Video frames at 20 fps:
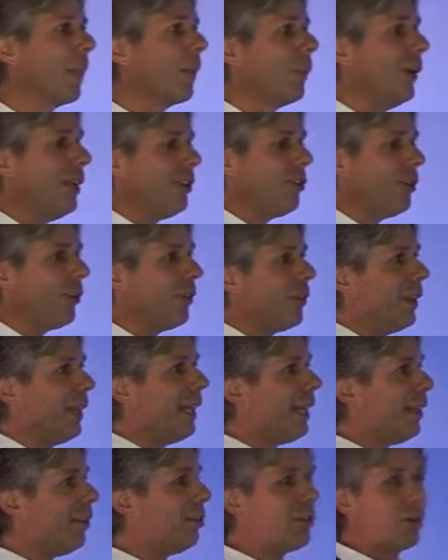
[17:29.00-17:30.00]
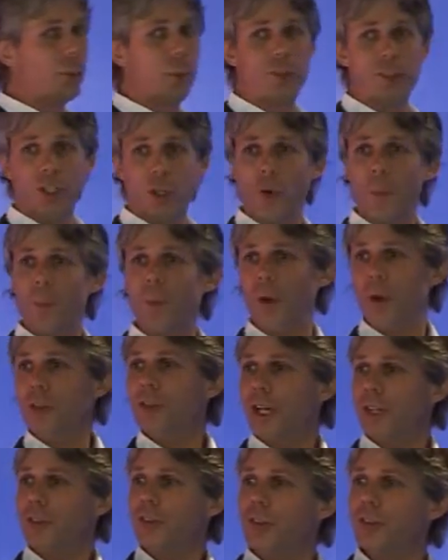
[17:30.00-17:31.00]
Which of these was your
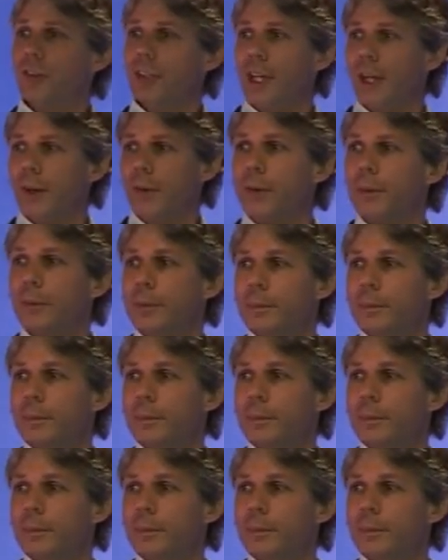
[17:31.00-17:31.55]
project just now?